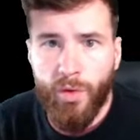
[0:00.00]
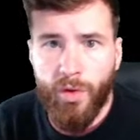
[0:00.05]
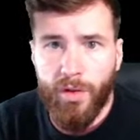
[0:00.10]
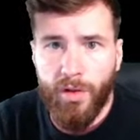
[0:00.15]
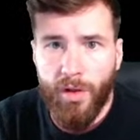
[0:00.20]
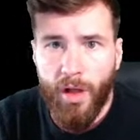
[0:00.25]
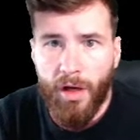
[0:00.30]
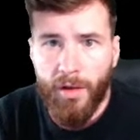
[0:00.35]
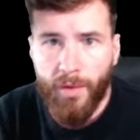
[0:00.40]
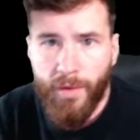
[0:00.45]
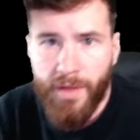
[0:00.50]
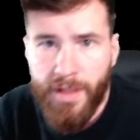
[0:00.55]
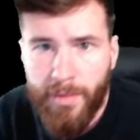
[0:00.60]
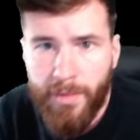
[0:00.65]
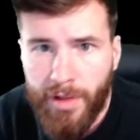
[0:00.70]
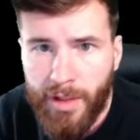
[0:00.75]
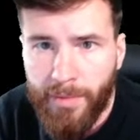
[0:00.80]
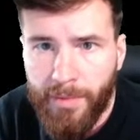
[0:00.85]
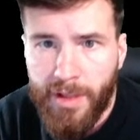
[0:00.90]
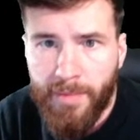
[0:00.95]
long-run
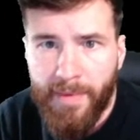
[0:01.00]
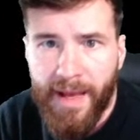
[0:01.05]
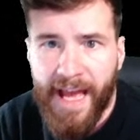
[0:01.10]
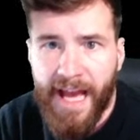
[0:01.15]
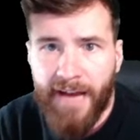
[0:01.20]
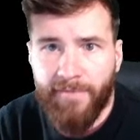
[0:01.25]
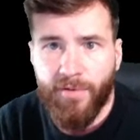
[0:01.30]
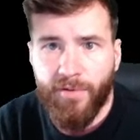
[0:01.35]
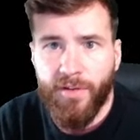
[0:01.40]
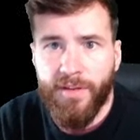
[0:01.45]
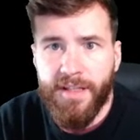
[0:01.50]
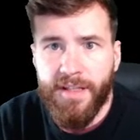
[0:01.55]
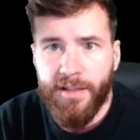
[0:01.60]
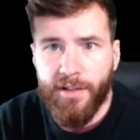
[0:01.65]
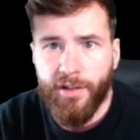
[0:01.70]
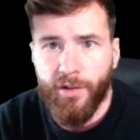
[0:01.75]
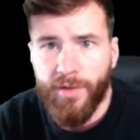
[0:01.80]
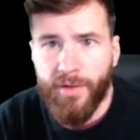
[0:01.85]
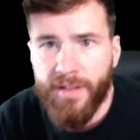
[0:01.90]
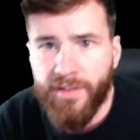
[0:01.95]
equilibrium after the
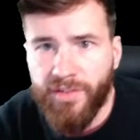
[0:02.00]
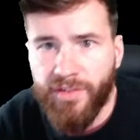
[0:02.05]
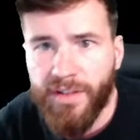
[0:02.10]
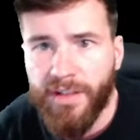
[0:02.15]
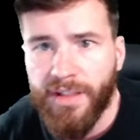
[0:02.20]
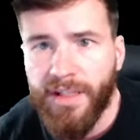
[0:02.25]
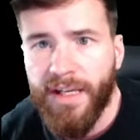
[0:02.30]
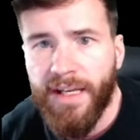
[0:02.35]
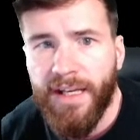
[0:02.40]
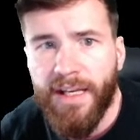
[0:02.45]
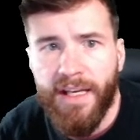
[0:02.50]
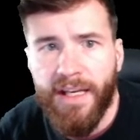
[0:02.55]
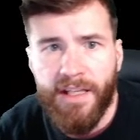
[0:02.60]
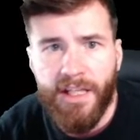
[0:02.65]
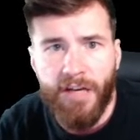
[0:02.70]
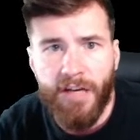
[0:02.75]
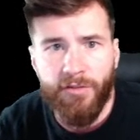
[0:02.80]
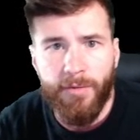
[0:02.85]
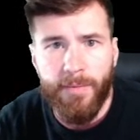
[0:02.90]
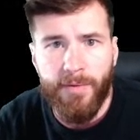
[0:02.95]
increase in
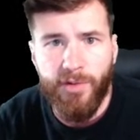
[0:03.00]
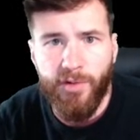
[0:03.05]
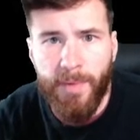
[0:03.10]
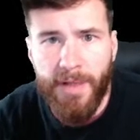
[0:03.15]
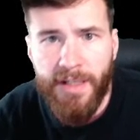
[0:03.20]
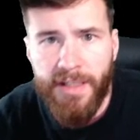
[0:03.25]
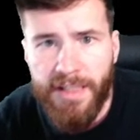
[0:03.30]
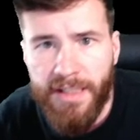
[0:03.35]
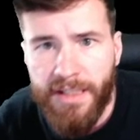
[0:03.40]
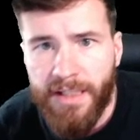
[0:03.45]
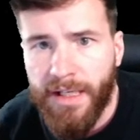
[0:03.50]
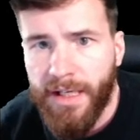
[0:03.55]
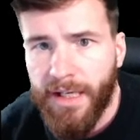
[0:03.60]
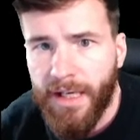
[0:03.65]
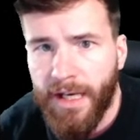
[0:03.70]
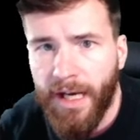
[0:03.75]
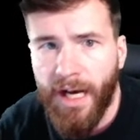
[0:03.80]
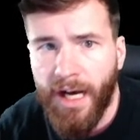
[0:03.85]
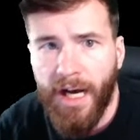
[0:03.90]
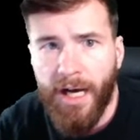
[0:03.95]
government spending,
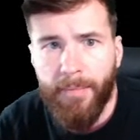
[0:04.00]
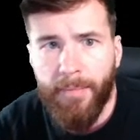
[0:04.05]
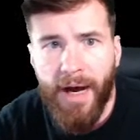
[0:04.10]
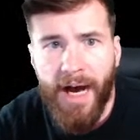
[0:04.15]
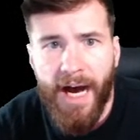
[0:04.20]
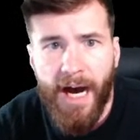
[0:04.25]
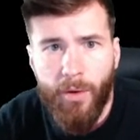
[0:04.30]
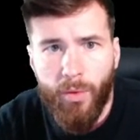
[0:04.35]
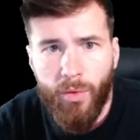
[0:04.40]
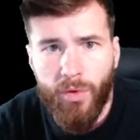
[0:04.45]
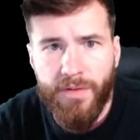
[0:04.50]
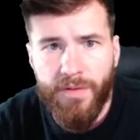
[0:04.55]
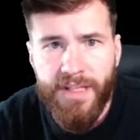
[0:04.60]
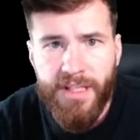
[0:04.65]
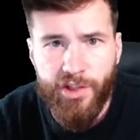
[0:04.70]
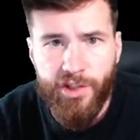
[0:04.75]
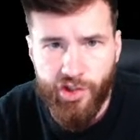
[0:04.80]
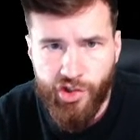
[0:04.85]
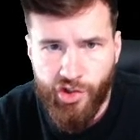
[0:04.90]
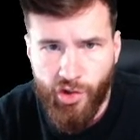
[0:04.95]
how will
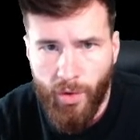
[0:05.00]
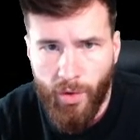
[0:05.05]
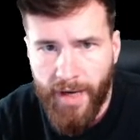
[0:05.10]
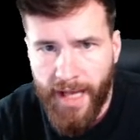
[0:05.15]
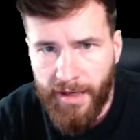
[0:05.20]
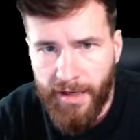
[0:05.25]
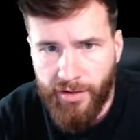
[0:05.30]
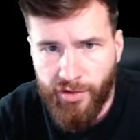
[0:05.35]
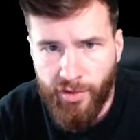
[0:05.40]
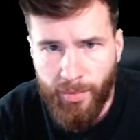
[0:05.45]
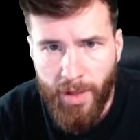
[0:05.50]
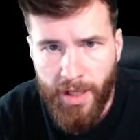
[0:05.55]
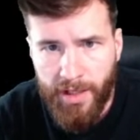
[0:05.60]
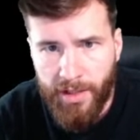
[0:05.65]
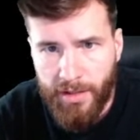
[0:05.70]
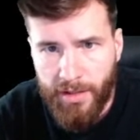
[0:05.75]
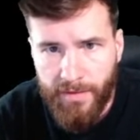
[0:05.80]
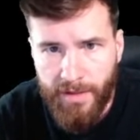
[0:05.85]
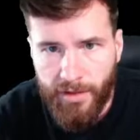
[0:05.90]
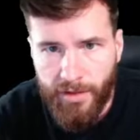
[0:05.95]
the short aggregate supply
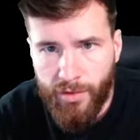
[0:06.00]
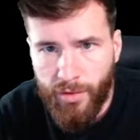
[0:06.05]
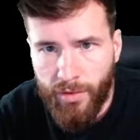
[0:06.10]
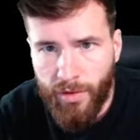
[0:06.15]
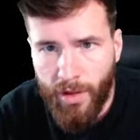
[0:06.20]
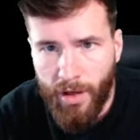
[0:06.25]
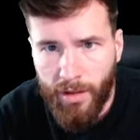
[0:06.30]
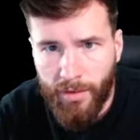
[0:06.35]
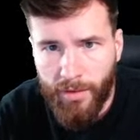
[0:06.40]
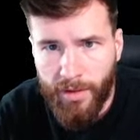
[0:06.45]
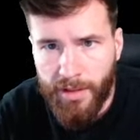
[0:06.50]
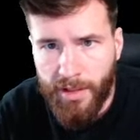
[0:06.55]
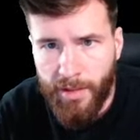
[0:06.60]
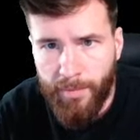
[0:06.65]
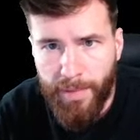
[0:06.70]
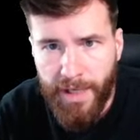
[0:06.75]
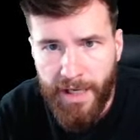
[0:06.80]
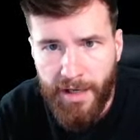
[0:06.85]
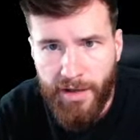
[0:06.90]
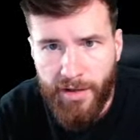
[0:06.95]
curve in the new long run
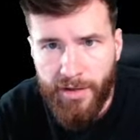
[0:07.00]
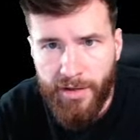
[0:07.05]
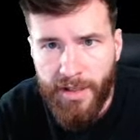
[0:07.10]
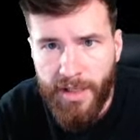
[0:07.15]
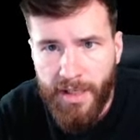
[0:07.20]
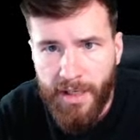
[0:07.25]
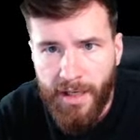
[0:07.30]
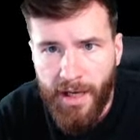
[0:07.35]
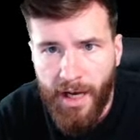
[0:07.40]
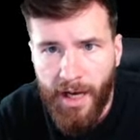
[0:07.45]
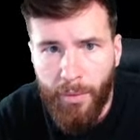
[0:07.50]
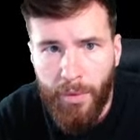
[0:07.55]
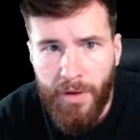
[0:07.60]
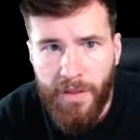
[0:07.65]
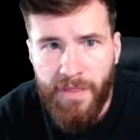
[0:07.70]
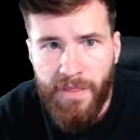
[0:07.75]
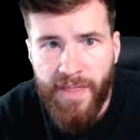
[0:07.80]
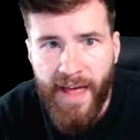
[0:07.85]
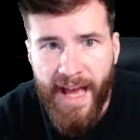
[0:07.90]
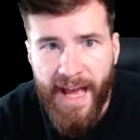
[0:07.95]
compare
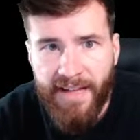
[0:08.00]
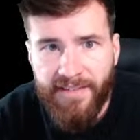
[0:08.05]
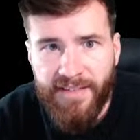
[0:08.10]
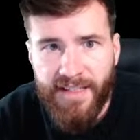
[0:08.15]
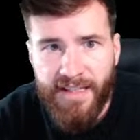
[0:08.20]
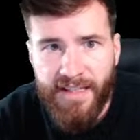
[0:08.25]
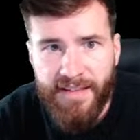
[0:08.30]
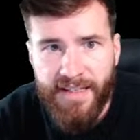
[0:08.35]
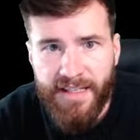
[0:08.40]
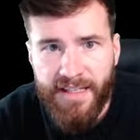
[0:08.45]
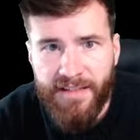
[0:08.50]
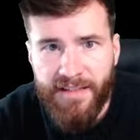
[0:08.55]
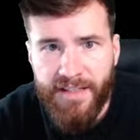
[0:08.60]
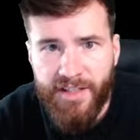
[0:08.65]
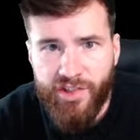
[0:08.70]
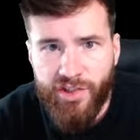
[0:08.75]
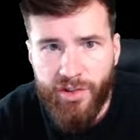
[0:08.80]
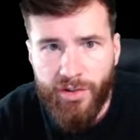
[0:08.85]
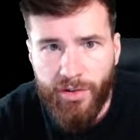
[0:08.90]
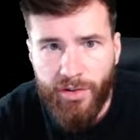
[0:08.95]
with that in the
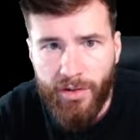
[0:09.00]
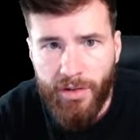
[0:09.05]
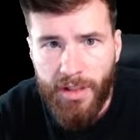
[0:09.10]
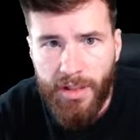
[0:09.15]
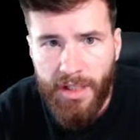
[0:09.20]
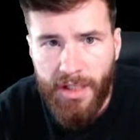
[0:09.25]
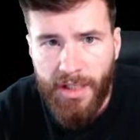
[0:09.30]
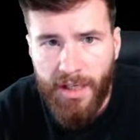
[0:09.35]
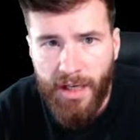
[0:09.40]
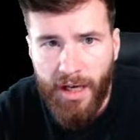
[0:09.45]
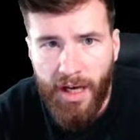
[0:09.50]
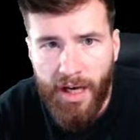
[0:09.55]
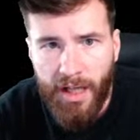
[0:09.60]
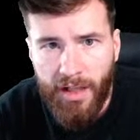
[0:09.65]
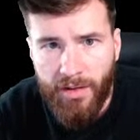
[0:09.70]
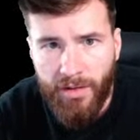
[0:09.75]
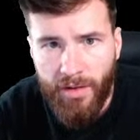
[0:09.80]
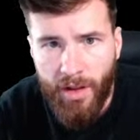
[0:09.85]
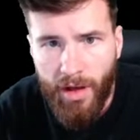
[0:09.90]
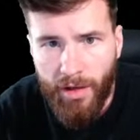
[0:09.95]
initial
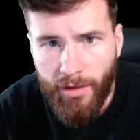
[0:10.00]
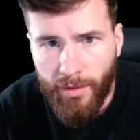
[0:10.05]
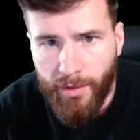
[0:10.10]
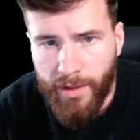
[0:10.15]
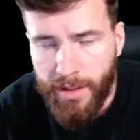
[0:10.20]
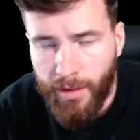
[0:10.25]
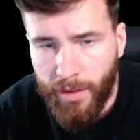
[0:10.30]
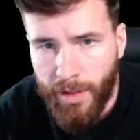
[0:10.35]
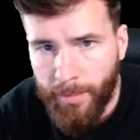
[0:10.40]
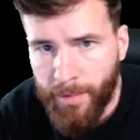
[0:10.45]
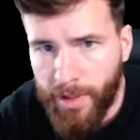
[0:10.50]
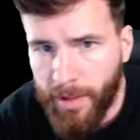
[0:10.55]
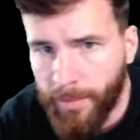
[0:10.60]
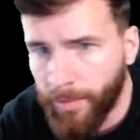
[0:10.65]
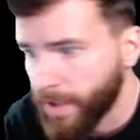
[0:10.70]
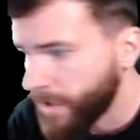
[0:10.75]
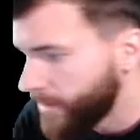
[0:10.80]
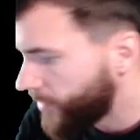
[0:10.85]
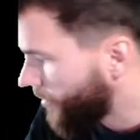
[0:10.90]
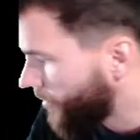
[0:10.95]
long-run equilibrium,
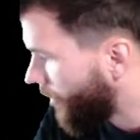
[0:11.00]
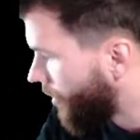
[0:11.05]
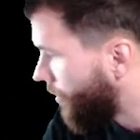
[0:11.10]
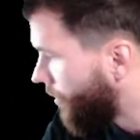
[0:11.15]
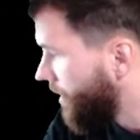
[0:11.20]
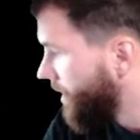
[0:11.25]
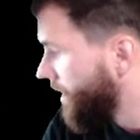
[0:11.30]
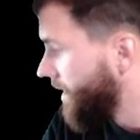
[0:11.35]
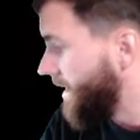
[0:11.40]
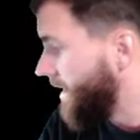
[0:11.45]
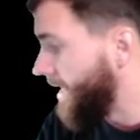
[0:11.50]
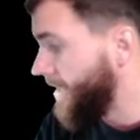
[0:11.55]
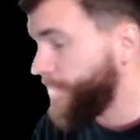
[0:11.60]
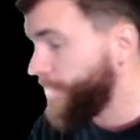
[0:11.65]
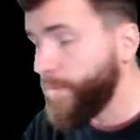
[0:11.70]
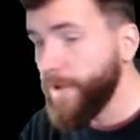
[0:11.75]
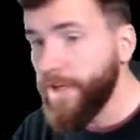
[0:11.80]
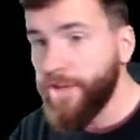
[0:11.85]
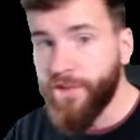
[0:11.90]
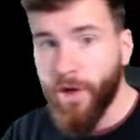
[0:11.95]
right? So
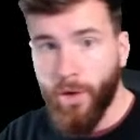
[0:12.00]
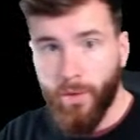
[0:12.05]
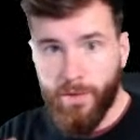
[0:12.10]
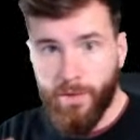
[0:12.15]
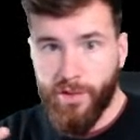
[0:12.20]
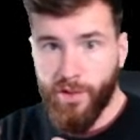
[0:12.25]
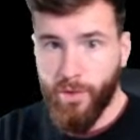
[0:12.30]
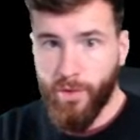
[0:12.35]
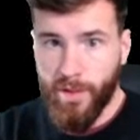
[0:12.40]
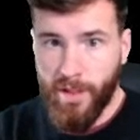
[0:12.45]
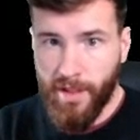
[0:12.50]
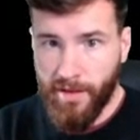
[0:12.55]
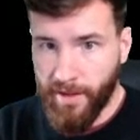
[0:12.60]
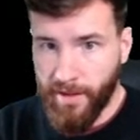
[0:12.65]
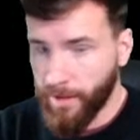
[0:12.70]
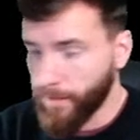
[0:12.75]
if we don't do anything,